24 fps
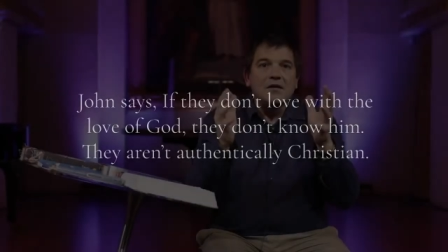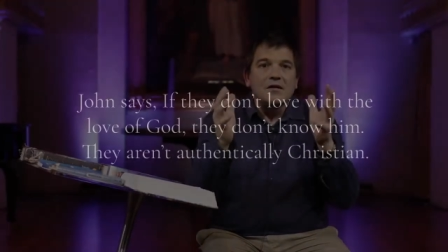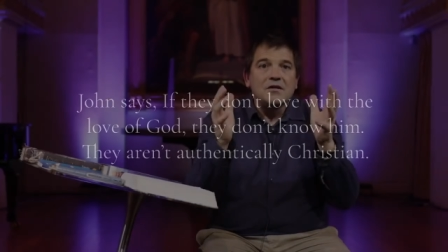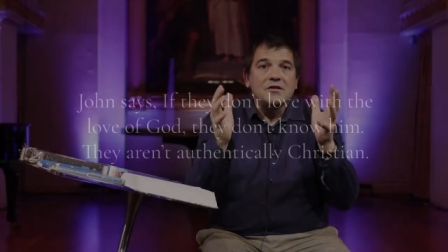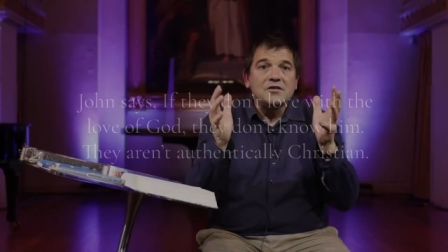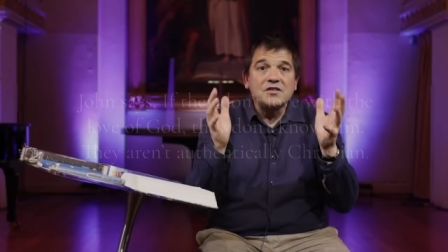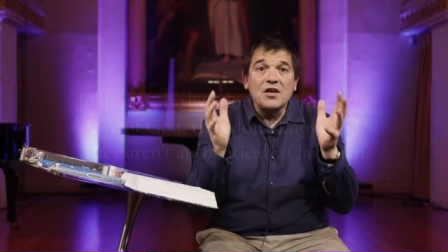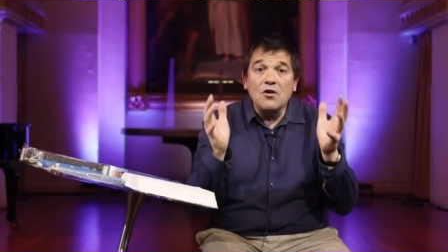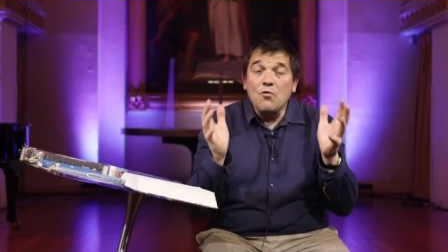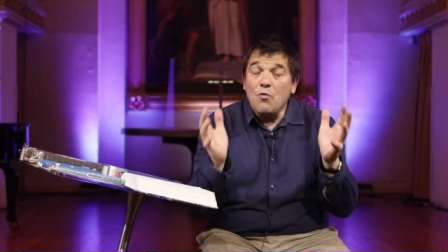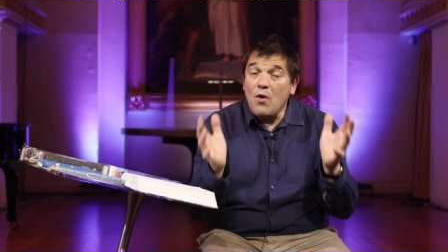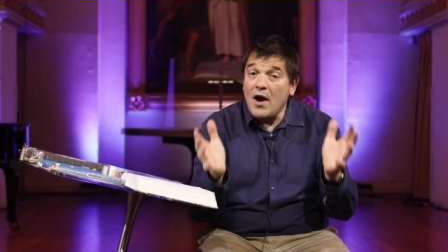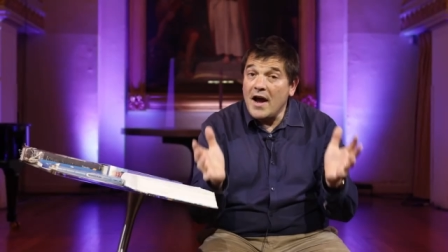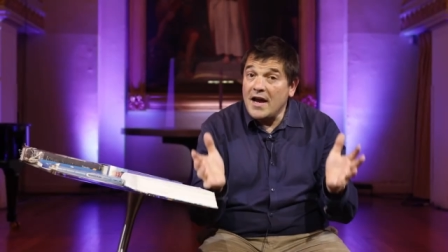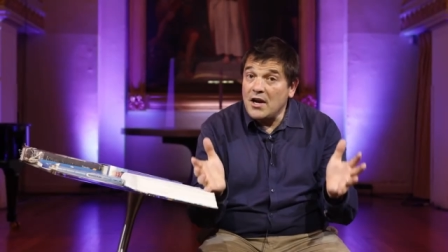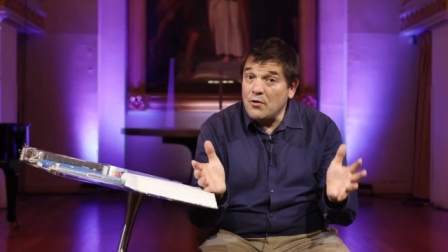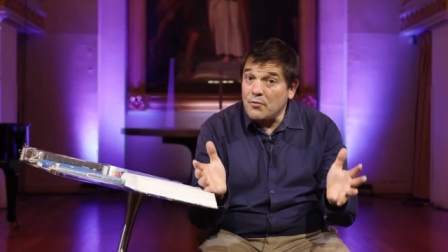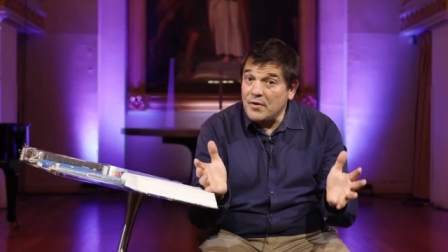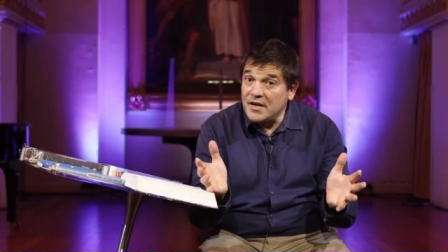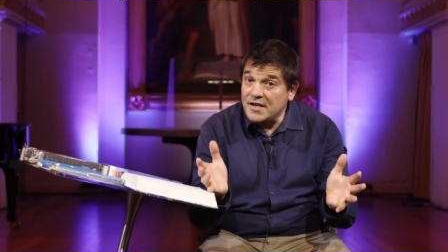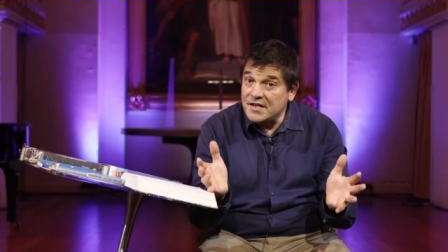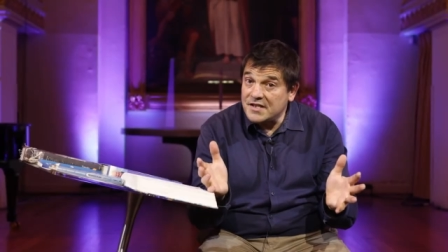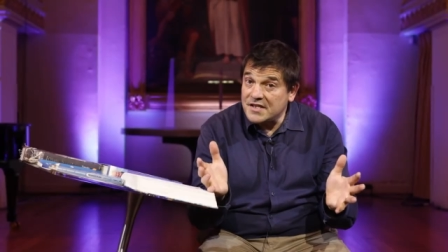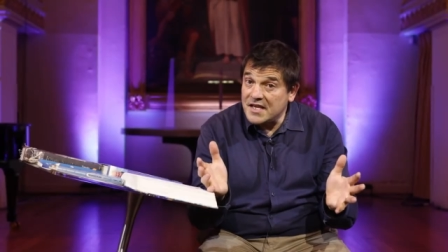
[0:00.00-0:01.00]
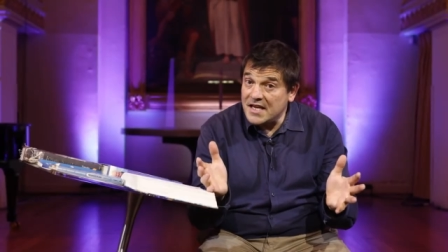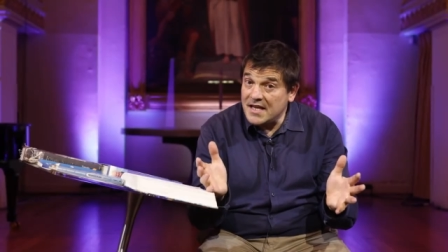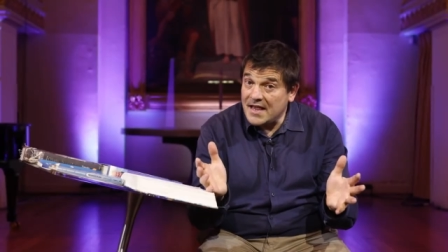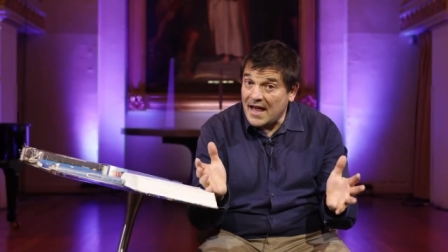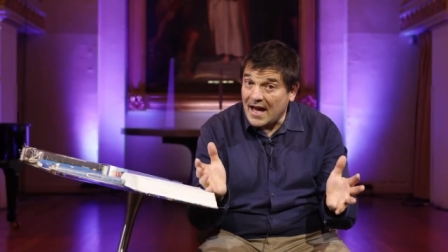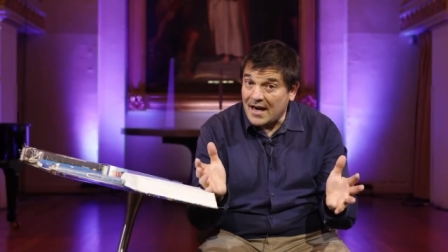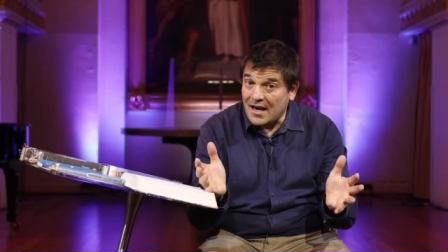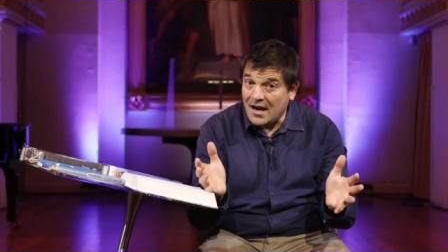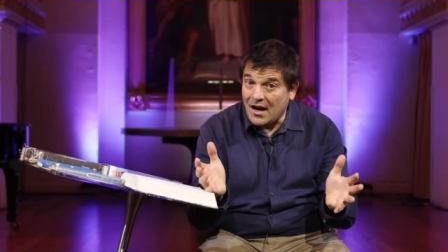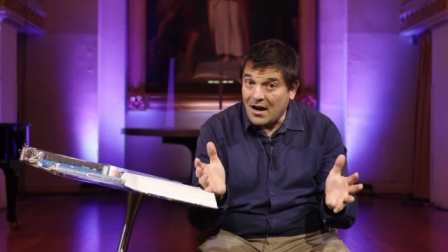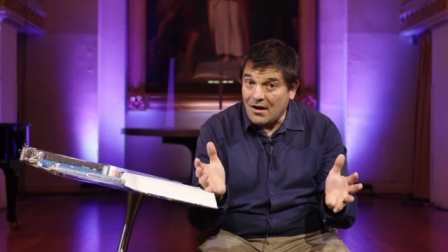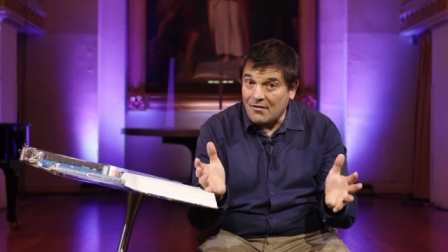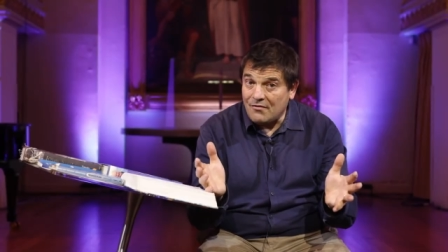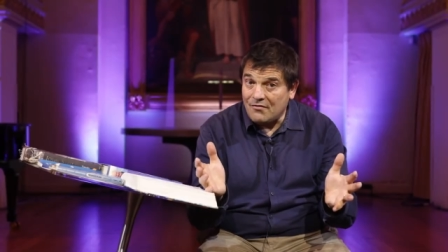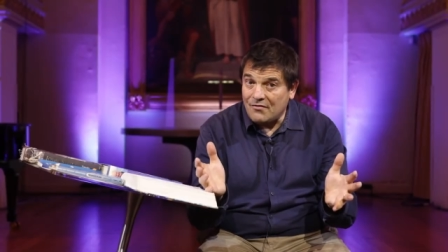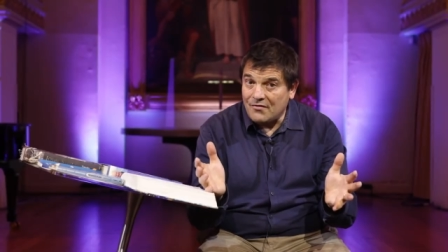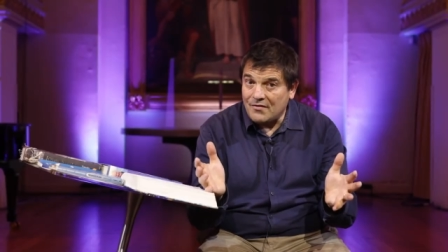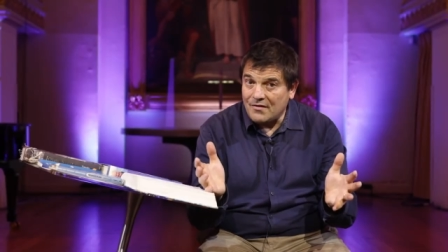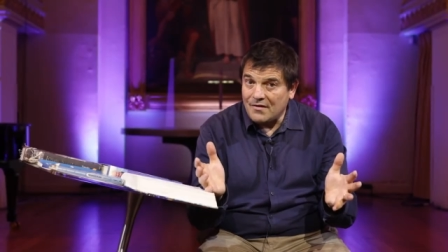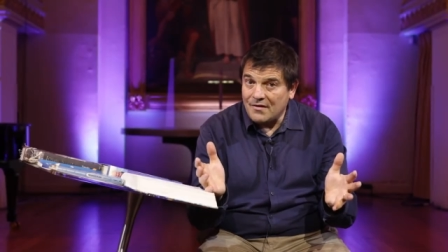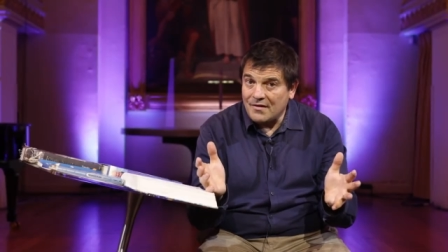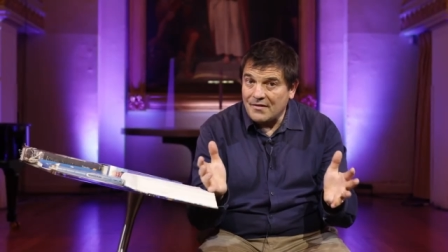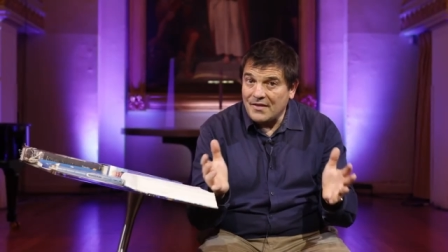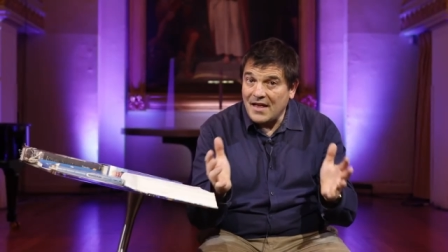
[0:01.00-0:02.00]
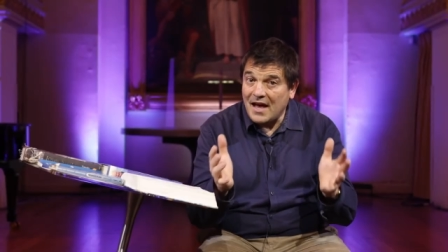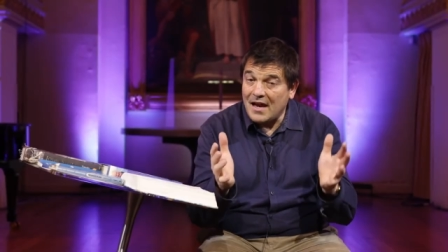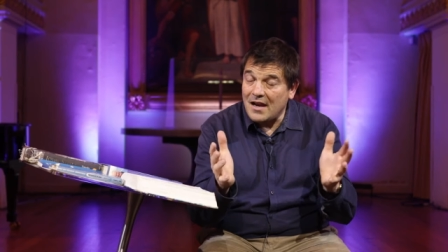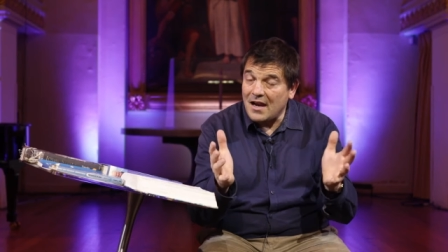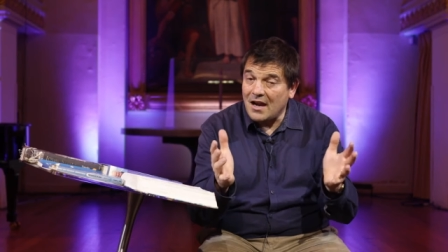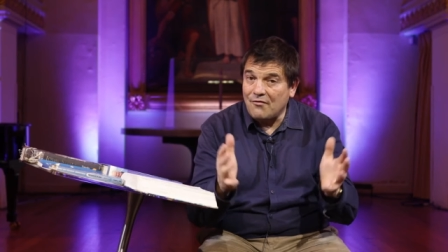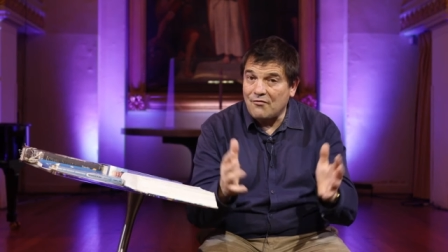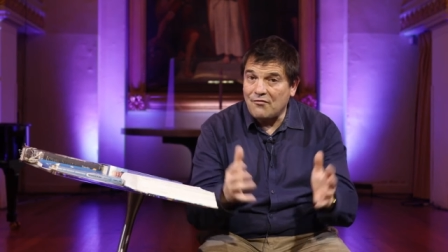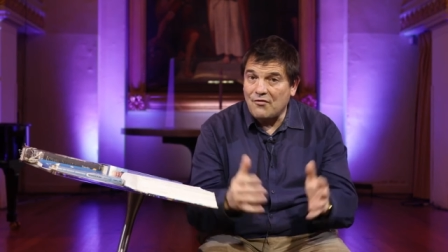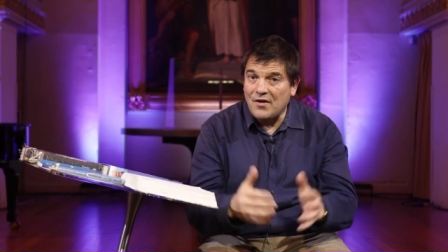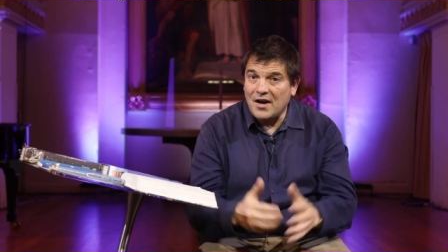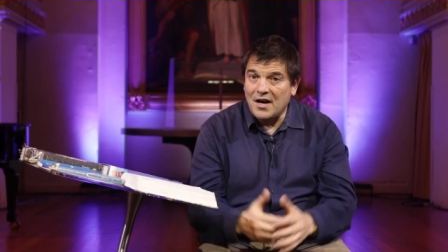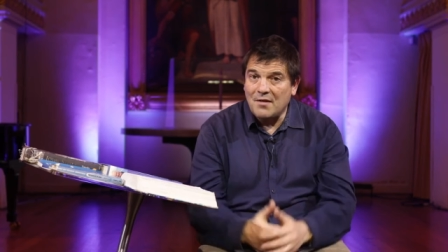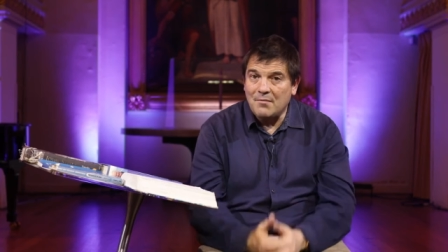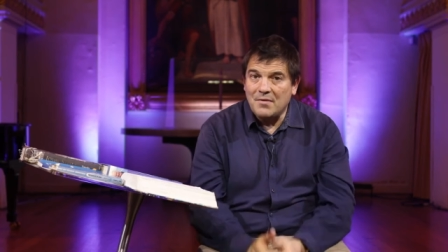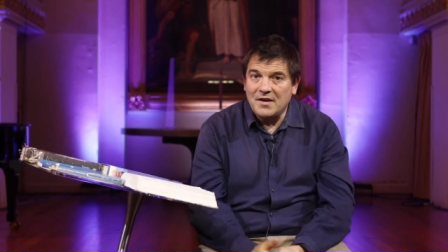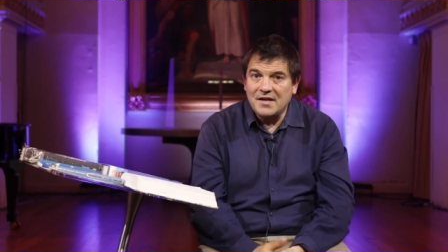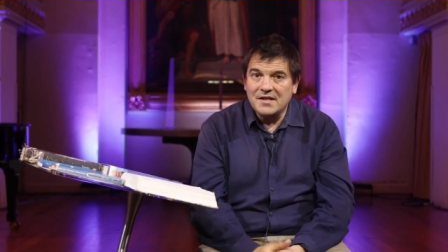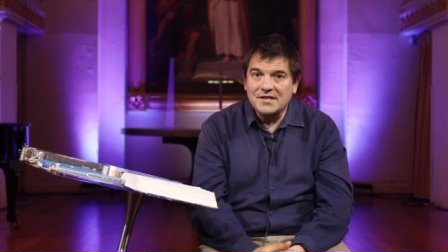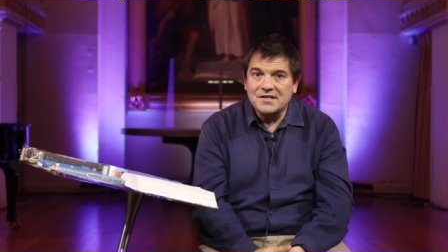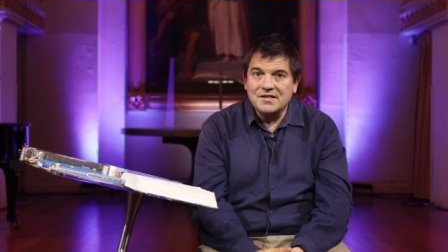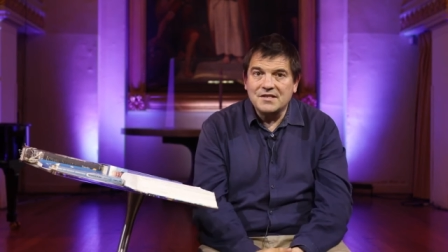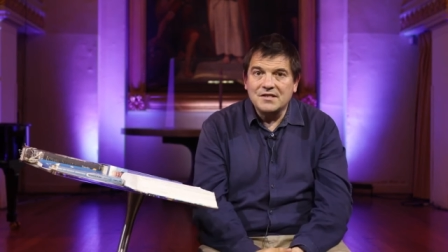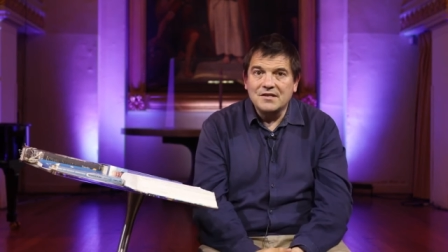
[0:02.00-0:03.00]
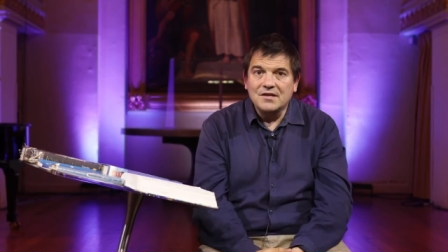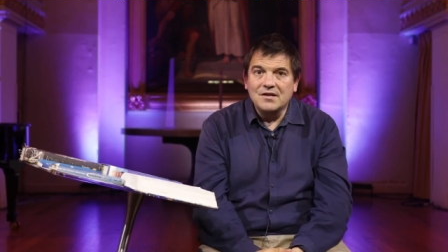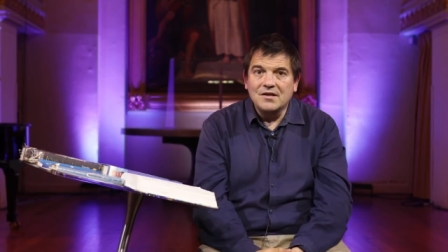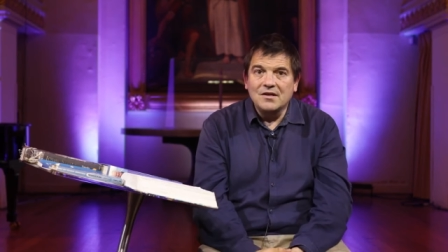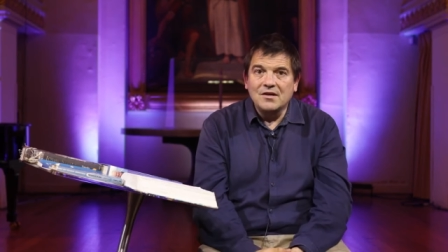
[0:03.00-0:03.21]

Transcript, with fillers: So where do we see that love, that love for enemies?